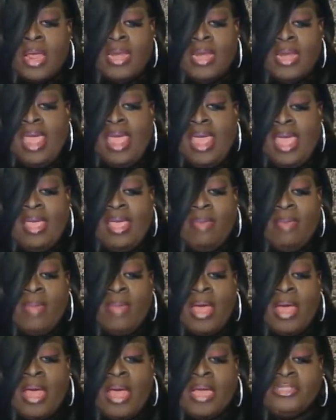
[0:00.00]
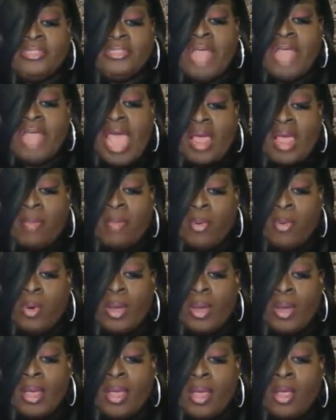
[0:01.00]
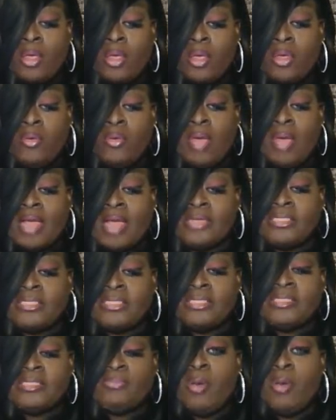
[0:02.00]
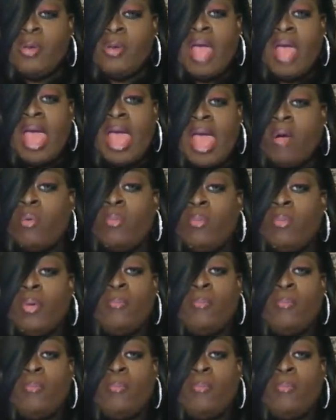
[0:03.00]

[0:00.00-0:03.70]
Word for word: named uh, Jackboy who actually spoke out